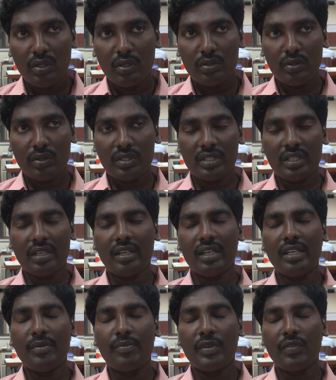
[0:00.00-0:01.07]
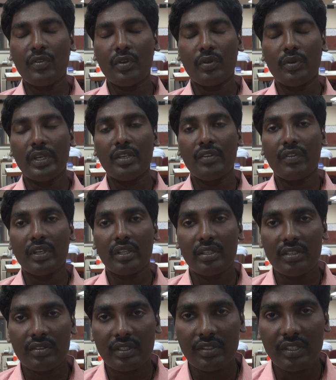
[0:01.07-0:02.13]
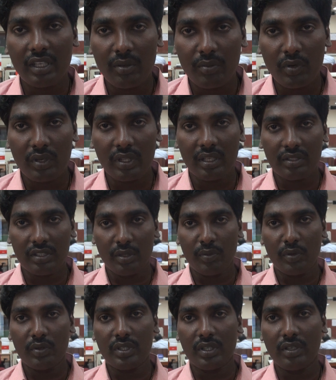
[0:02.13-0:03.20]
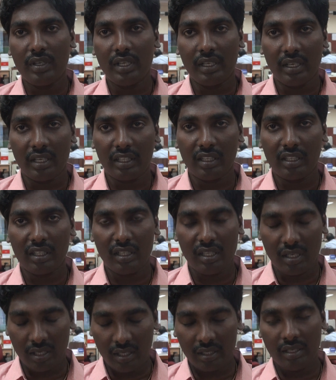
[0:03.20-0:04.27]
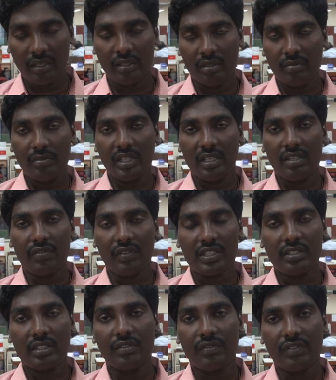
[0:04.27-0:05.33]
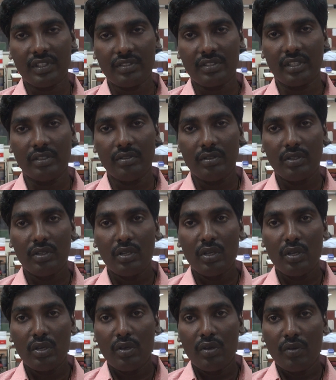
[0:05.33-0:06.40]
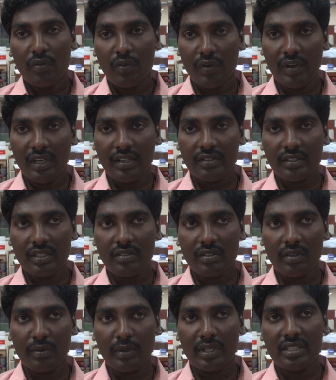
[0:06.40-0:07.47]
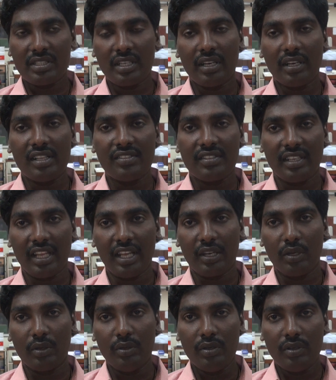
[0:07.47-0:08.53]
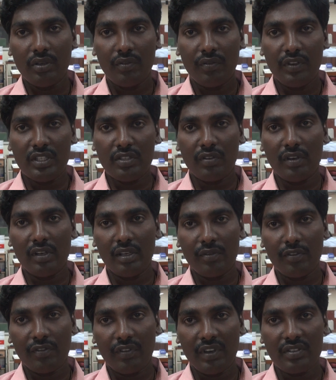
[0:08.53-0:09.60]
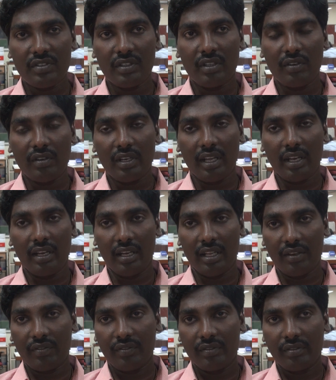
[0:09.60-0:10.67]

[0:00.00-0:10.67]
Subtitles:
So generally, before going for discussing about the CPU scheduling algorithm, that is first come first serve, we will discuss about the general scenario which we will face in our daily life.